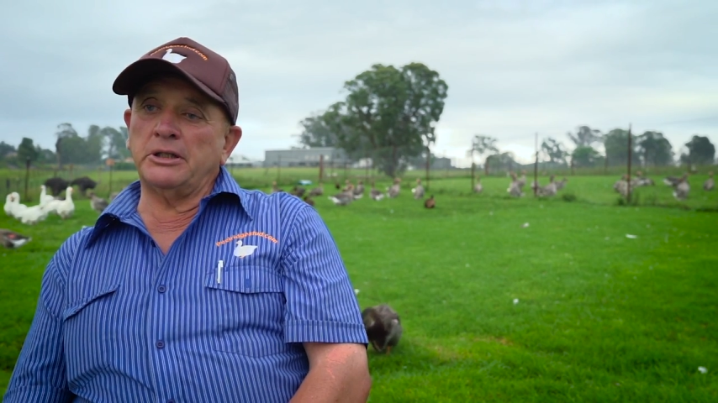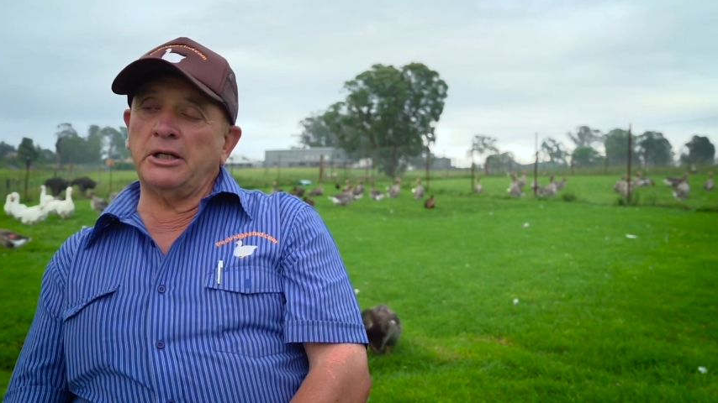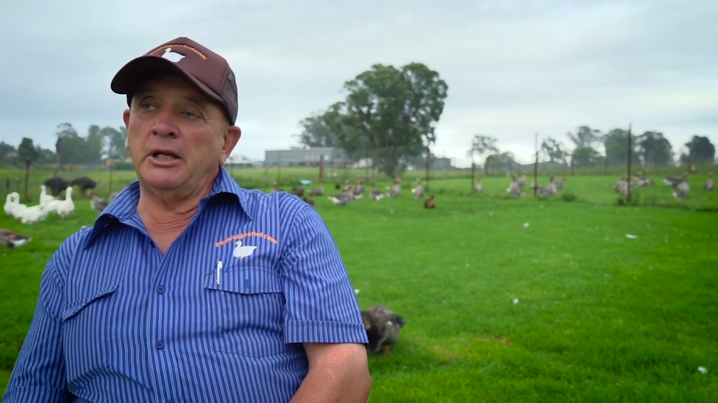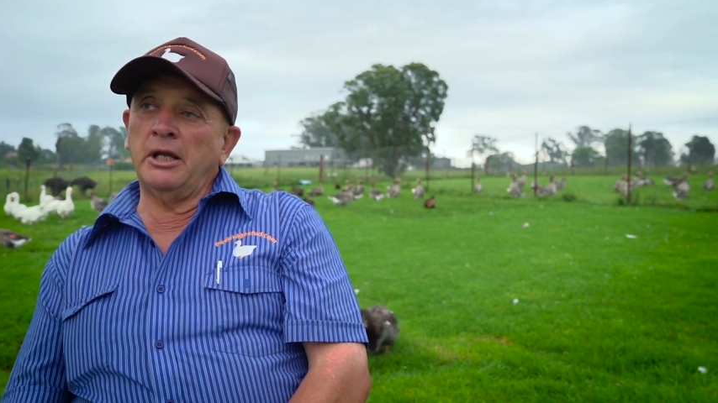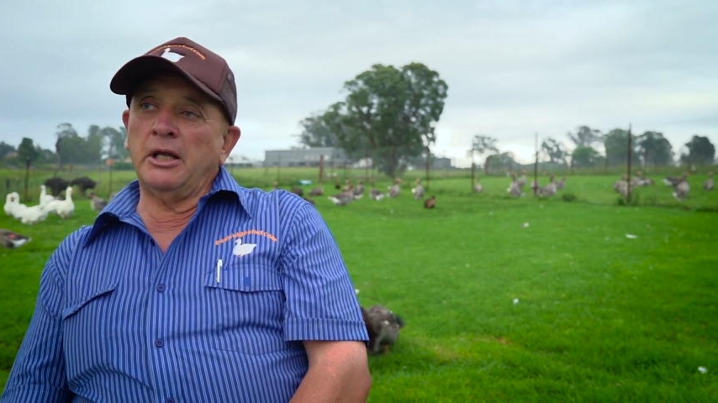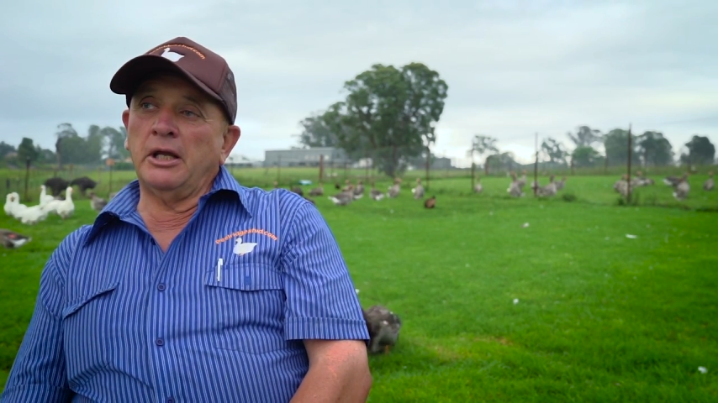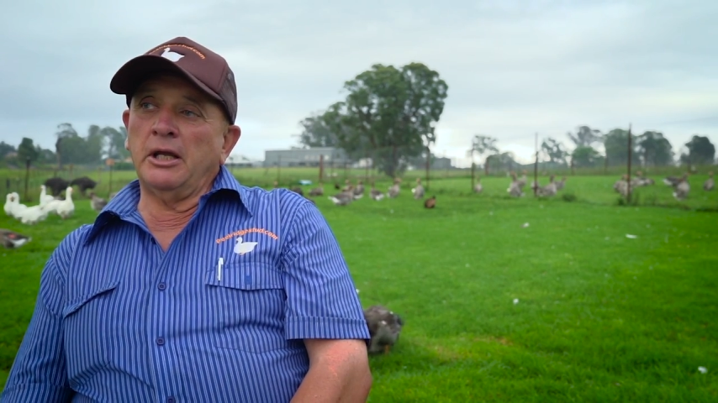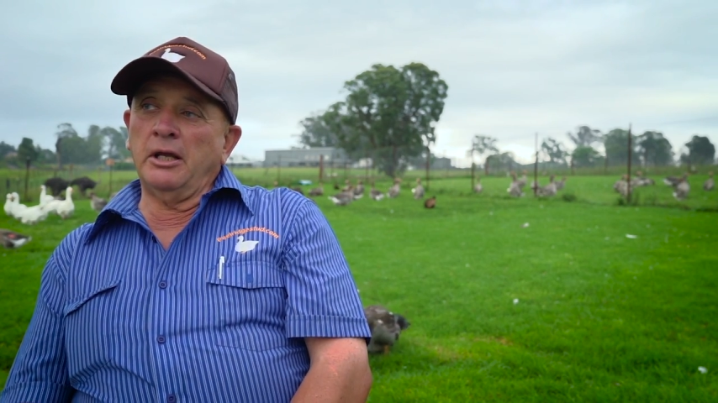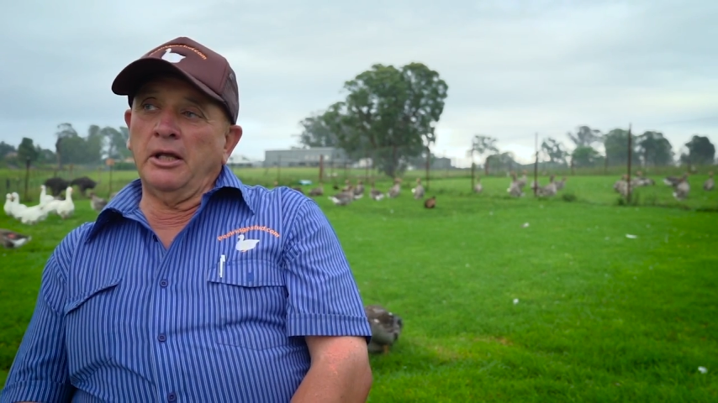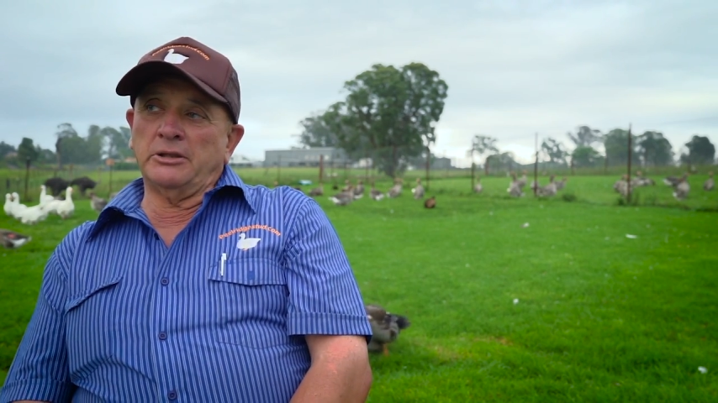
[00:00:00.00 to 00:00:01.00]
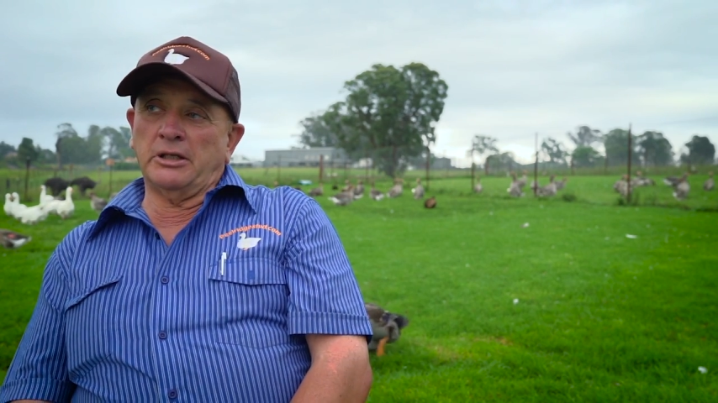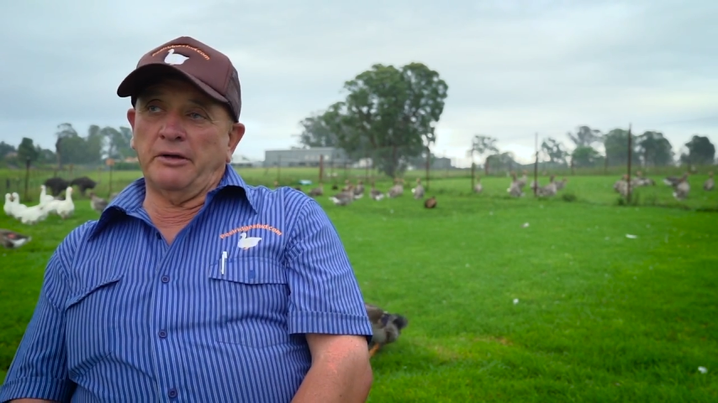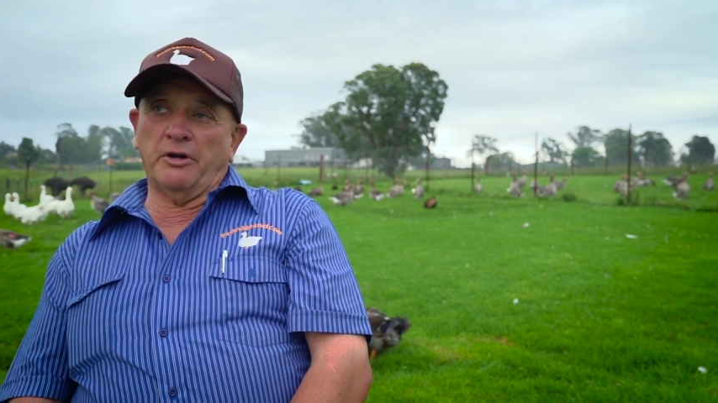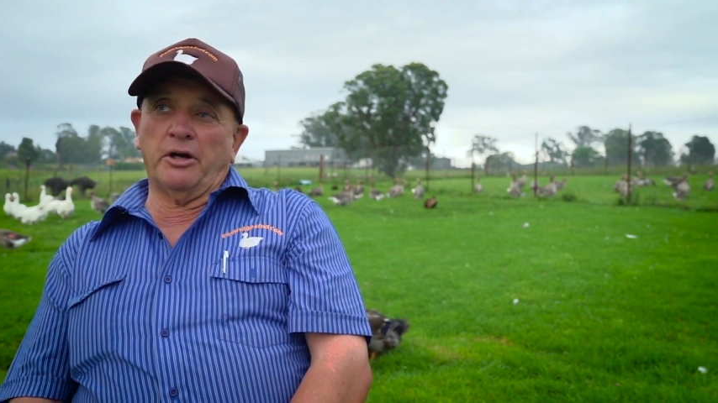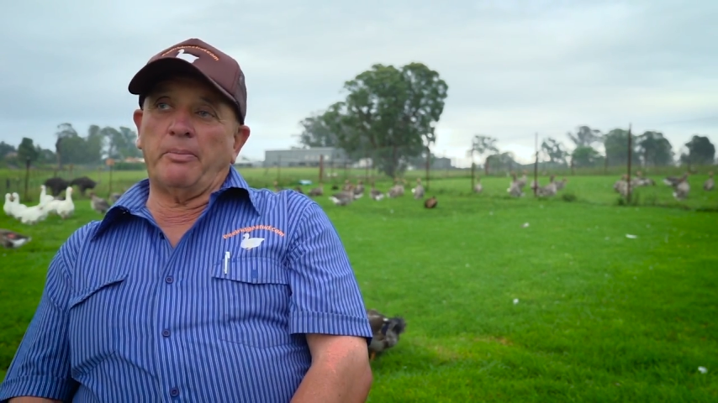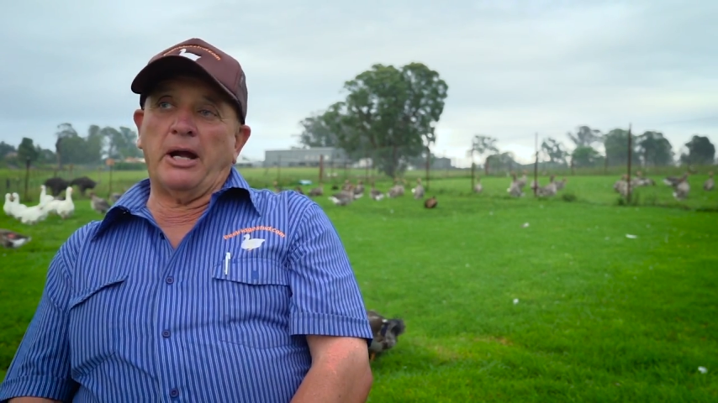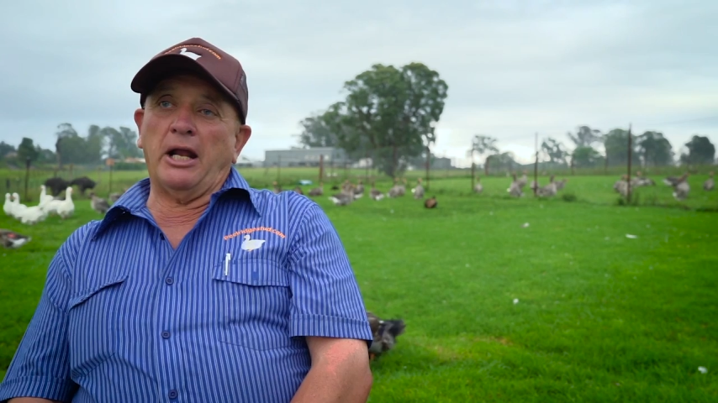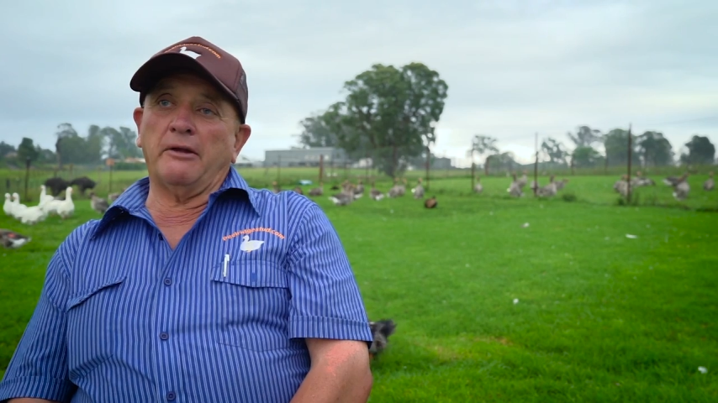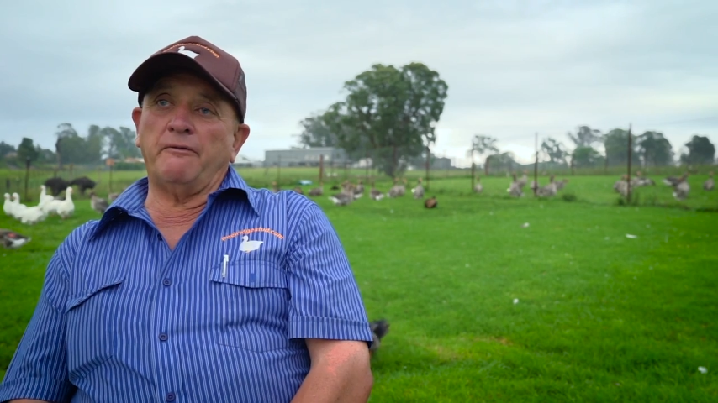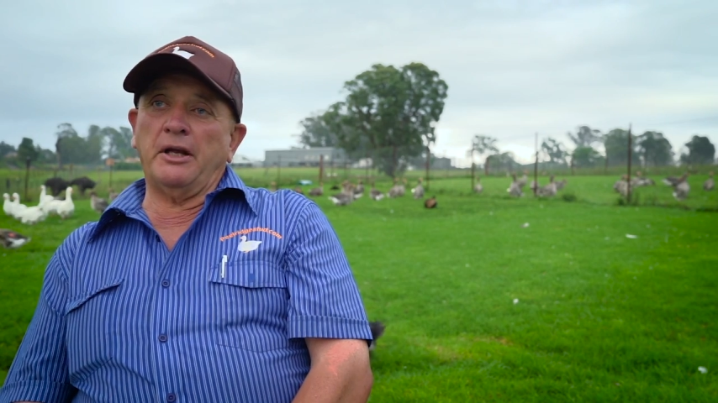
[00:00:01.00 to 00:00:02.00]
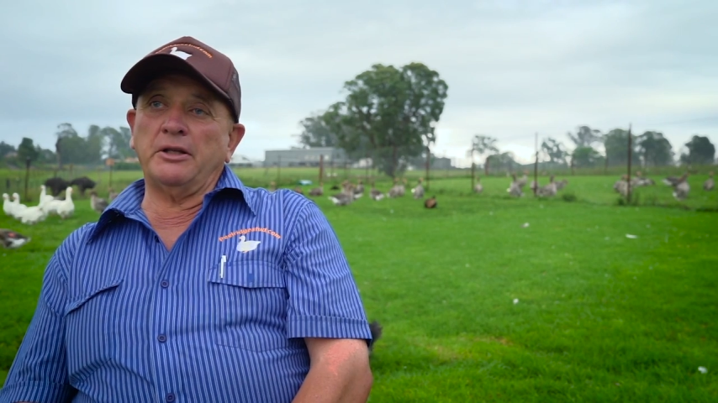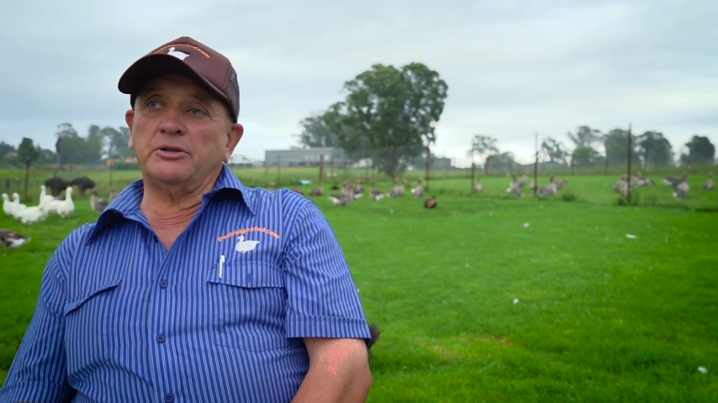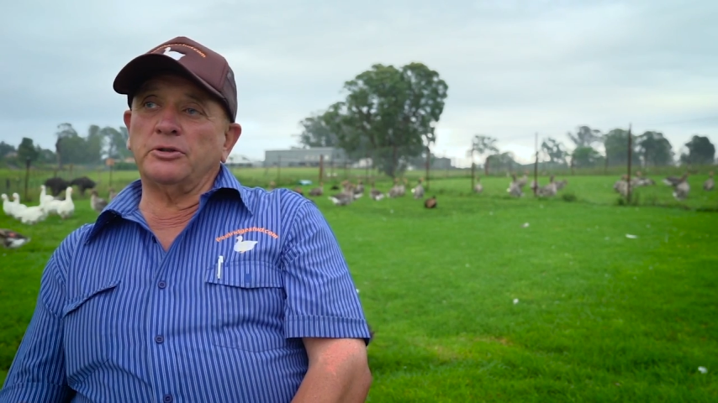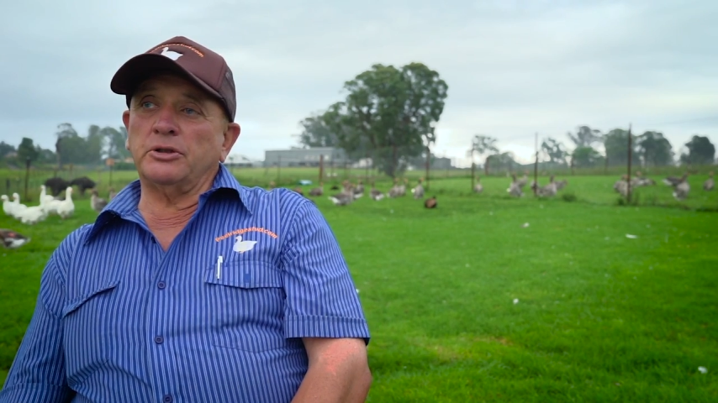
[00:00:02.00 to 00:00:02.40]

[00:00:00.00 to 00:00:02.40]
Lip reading: And so if you've got a paling fence